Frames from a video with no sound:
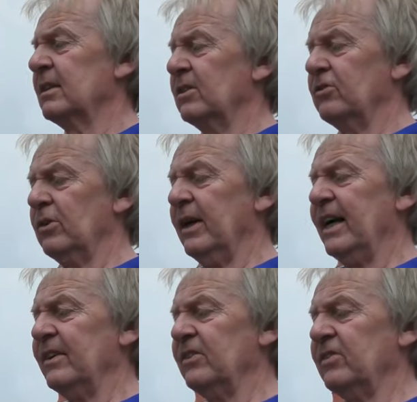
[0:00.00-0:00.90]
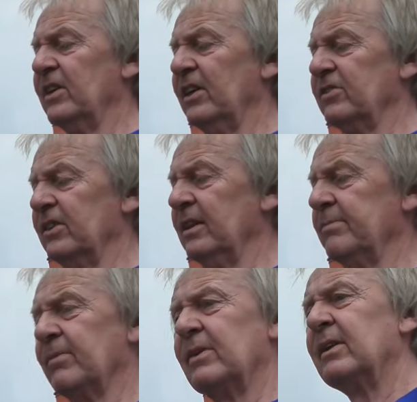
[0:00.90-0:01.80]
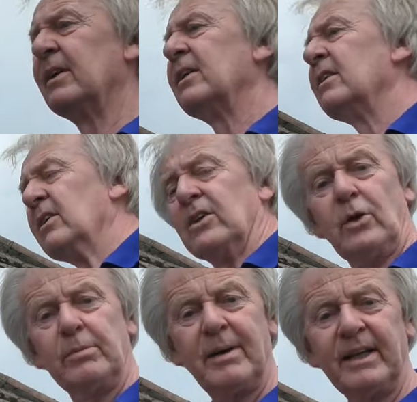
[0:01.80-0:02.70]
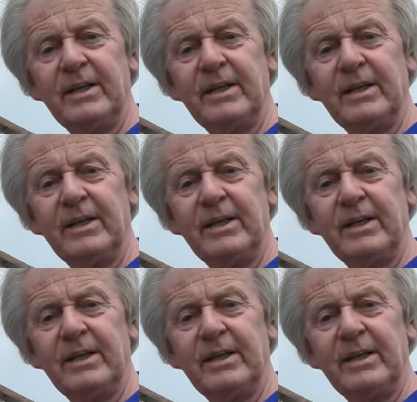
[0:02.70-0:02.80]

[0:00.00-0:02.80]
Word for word: dirt out of this gutter, and I'll be back in a